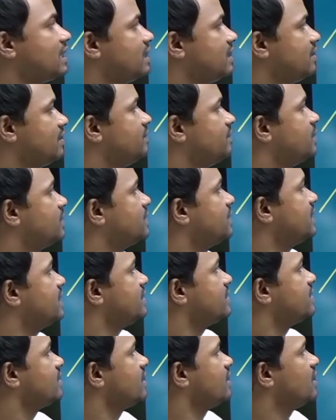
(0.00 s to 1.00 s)
proceeds
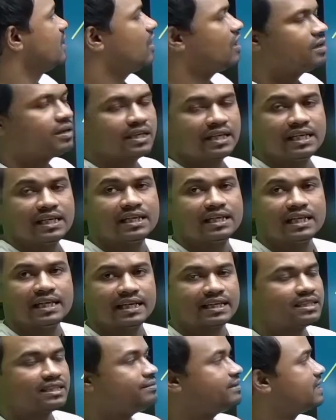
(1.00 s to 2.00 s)
or illegal
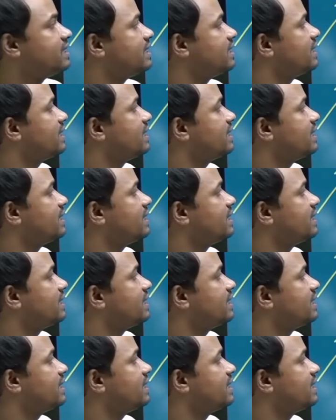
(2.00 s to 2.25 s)
activity,